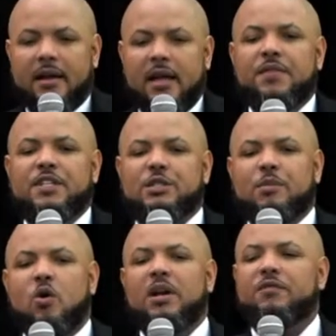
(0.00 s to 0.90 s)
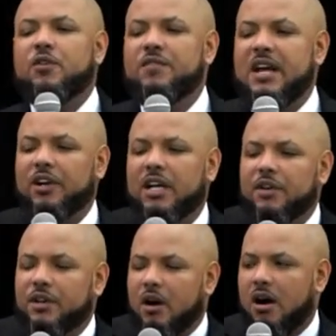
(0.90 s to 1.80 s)
in this moment, if you've never
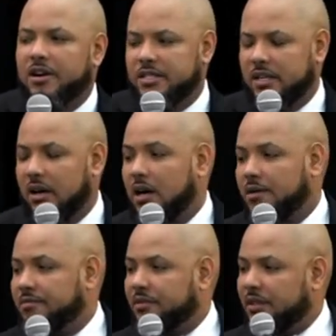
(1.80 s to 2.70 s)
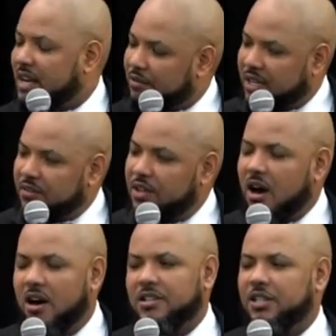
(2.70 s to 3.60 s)
given your heart to God, you've never given your
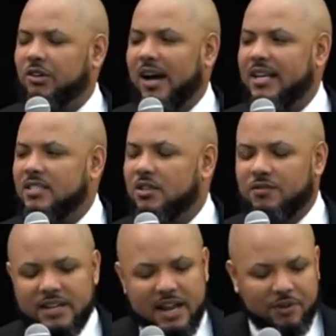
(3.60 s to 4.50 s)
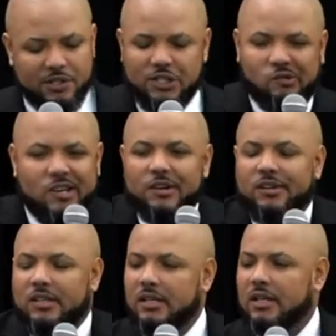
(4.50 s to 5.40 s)
heart to Christ, you've never
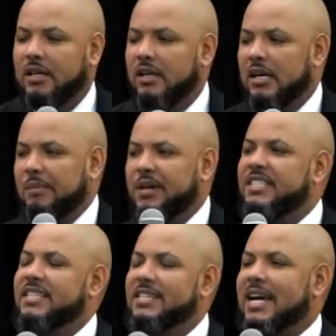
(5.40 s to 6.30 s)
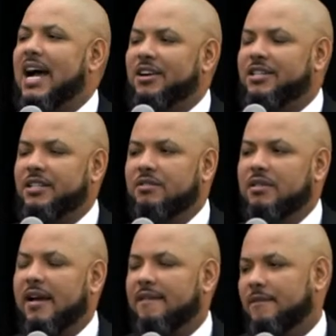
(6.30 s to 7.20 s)
surrendered, but you desire to do
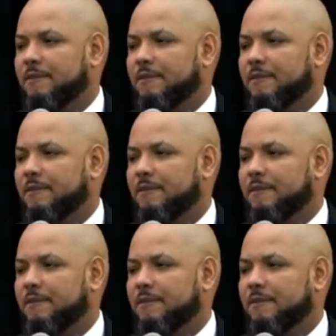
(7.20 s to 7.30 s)
that,